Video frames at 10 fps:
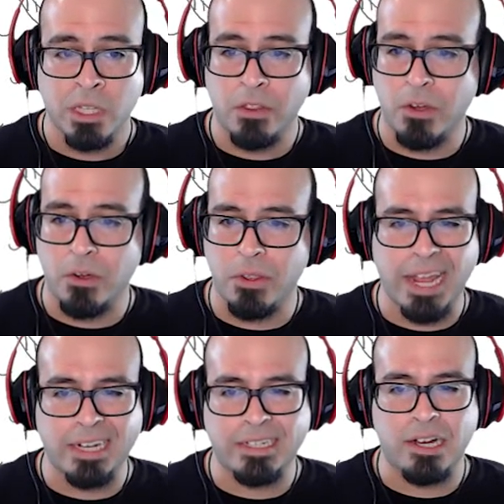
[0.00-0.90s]
Though you
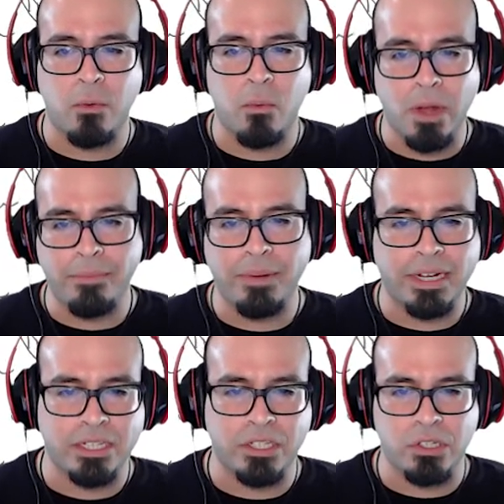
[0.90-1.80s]
can't tell what
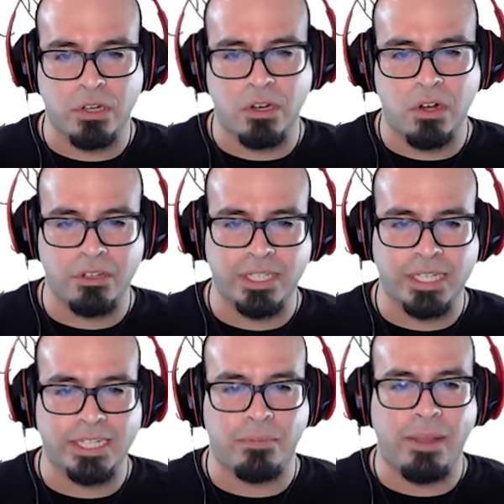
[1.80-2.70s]
because all you
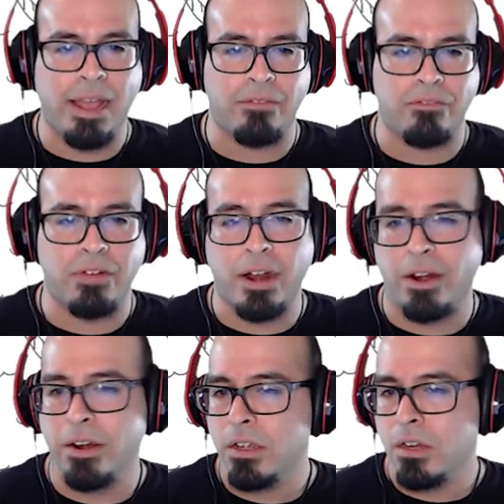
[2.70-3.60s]
see is a pan and
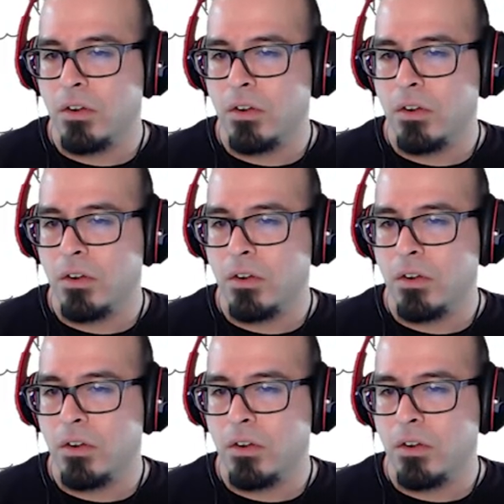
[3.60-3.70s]
fire.